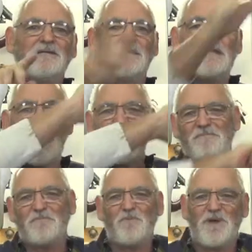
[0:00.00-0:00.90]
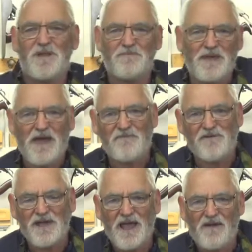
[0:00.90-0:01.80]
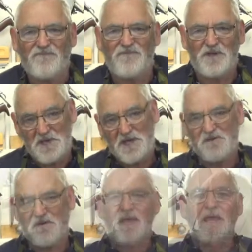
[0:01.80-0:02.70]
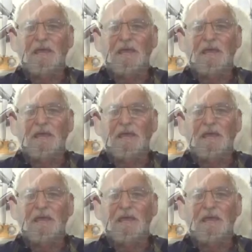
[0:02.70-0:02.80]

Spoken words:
Today we're going to be covering veneering.